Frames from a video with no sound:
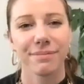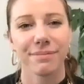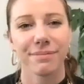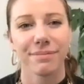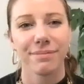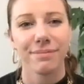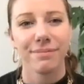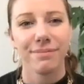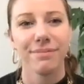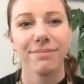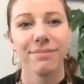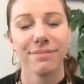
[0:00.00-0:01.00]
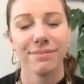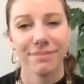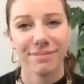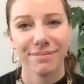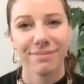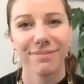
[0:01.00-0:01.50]

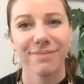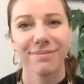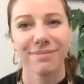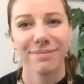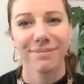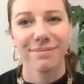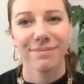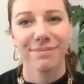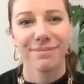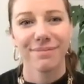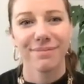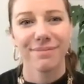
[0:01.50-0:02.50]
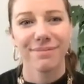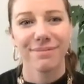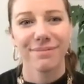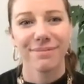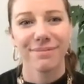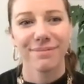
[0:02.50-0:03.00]

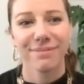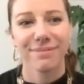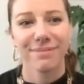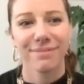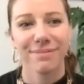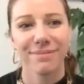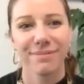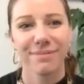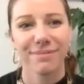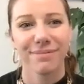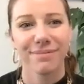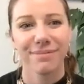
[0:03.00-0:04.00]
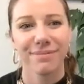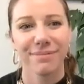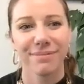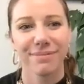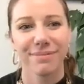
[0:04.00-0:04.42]
(not speaking)